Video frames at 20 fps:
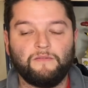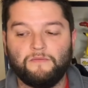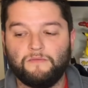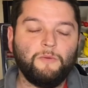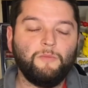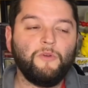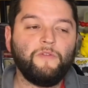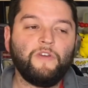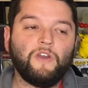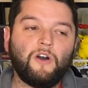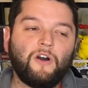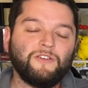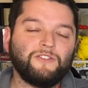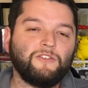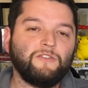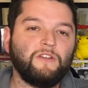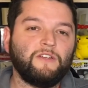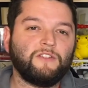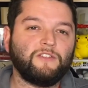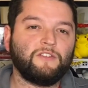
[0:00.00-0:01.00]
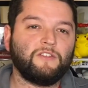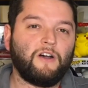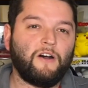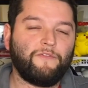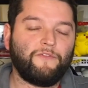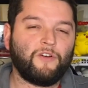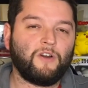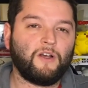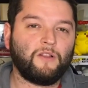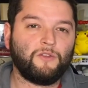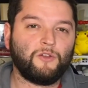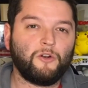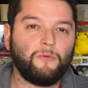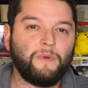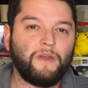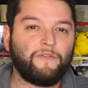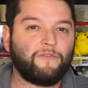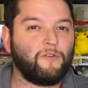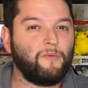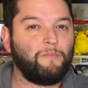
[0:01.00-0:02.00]
The movie also does suffer a little
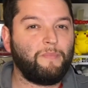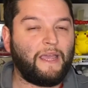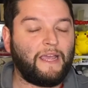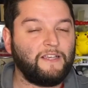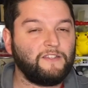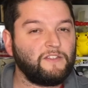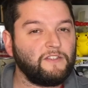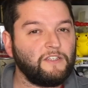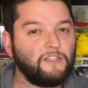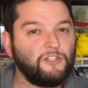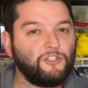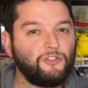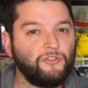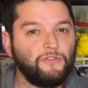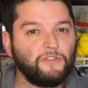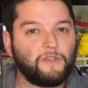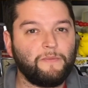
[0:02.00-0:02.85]
bit from pacing issues.